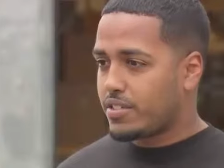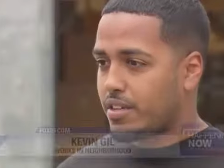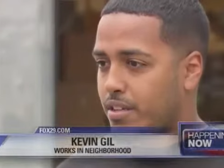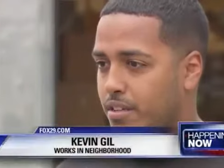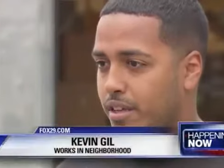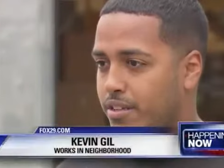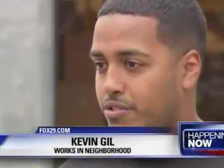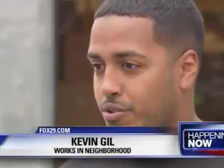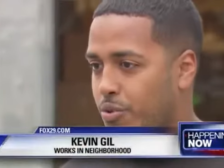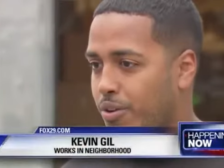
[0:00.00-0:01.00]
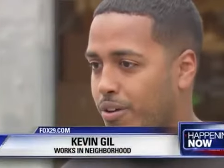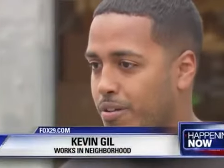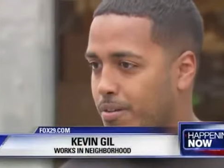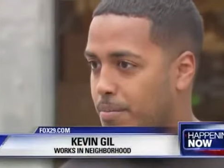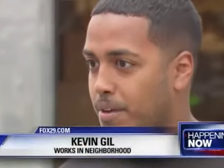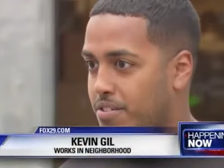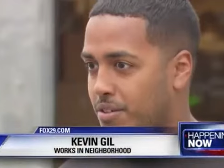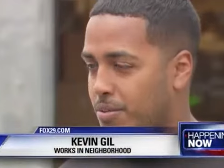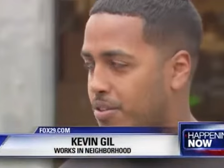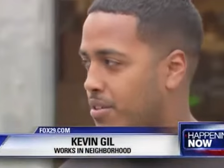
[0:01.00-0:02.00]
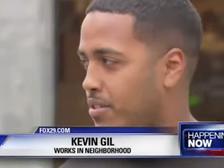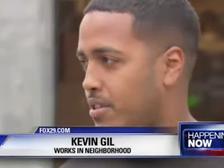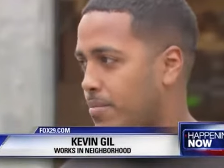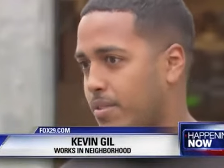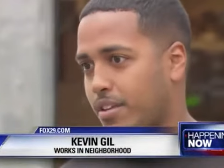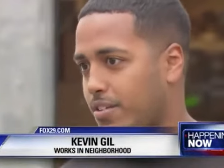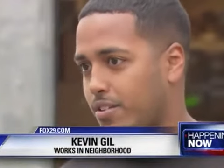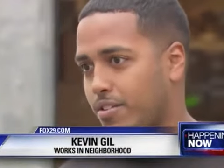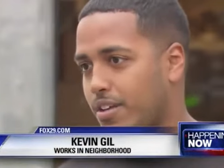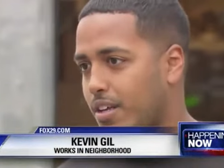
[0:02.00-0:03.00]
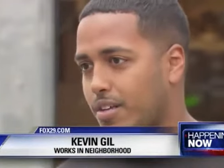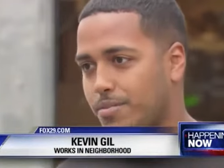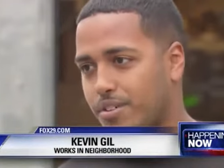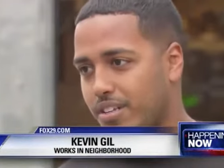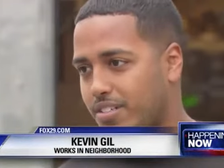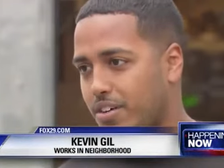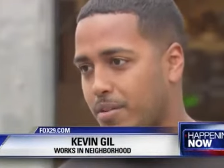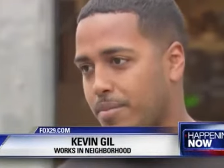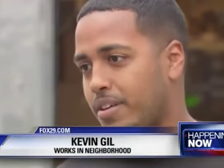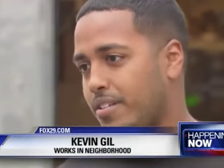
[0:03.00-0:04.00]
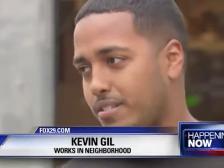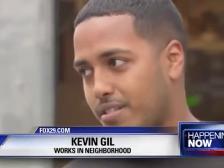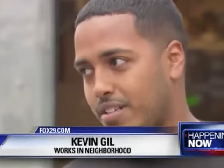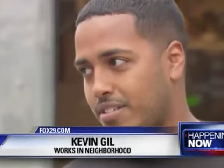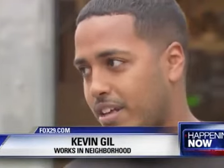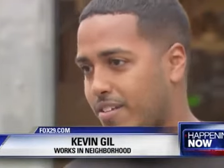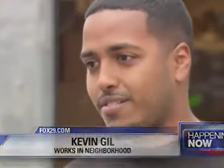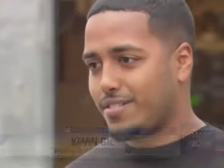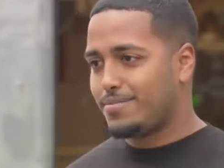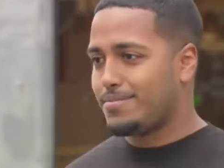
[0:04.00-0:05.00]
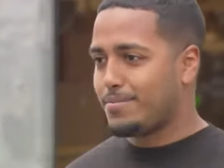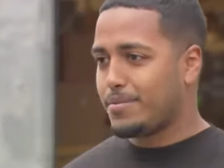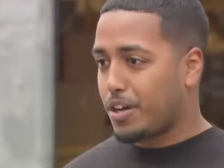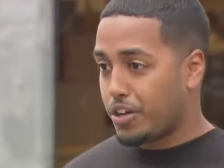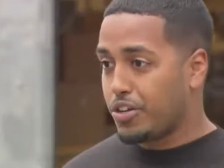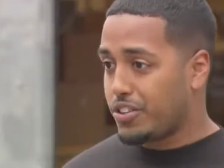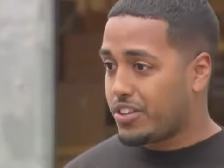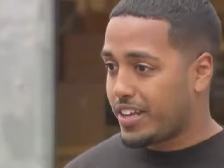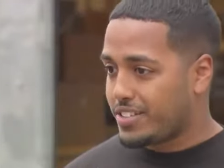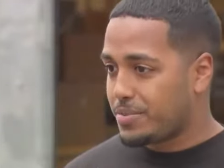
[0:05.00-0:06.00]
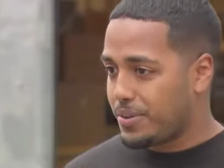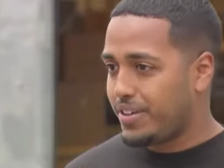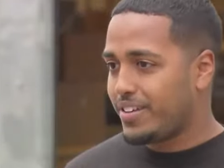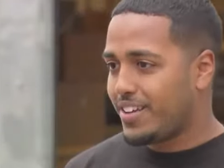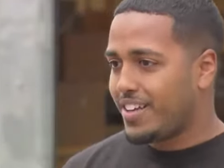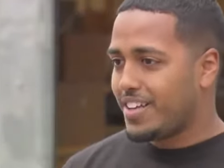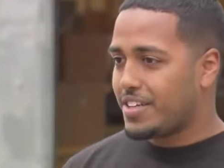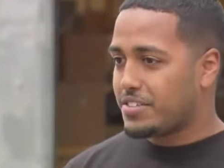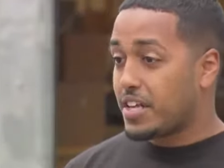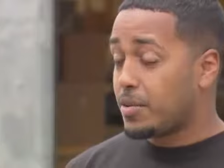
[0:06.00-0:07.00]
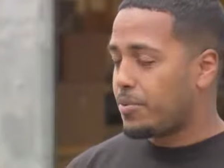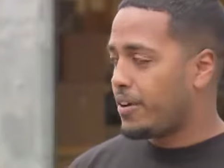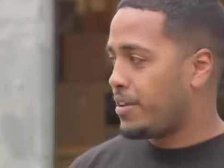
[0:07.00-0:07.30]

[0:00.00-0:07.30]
that they enjoy messing with us, and I'm like, you know, I'm trying to tell him that that's not a good thing to be celebrating.